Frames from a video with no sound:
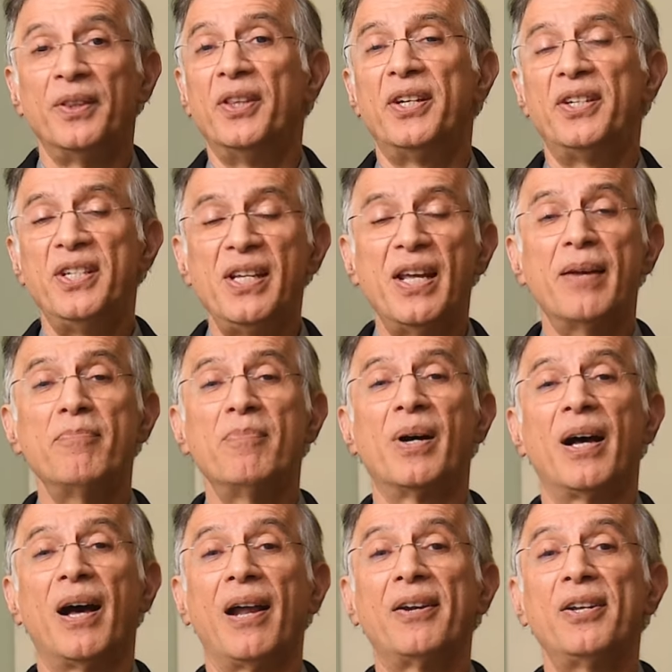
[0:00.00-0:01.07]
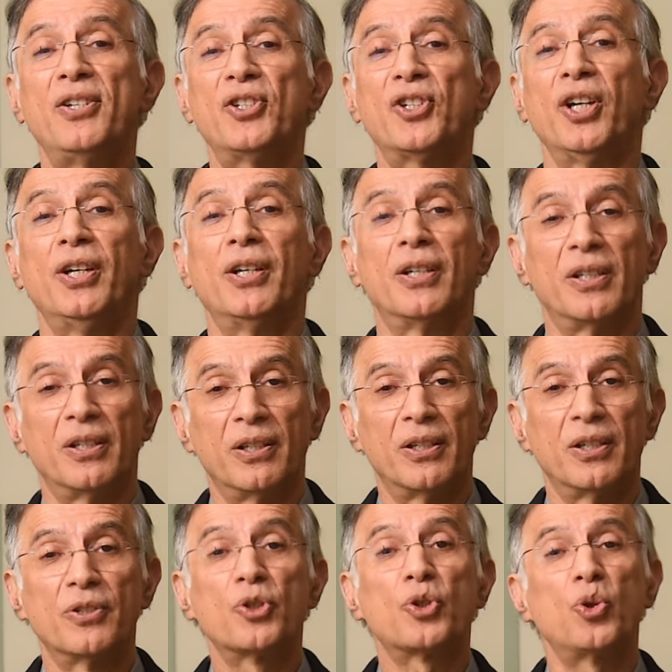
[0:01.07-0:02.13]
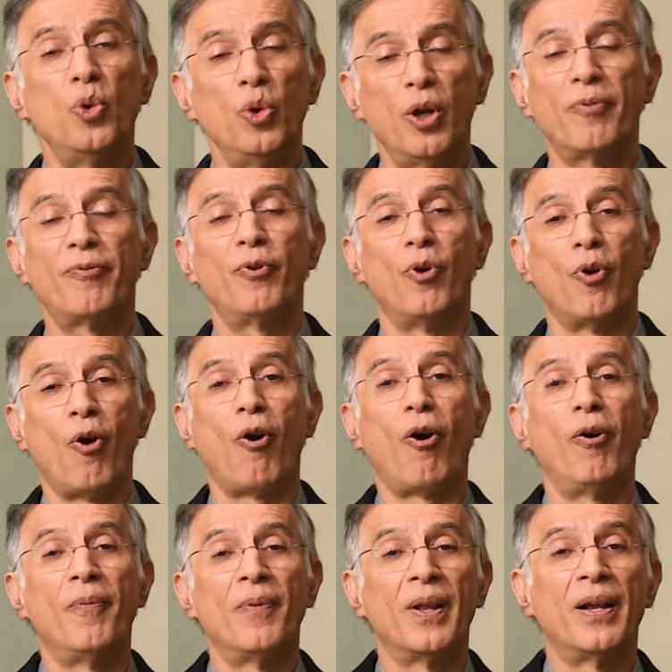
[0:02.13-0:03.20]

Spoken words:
The DM Harish School of Law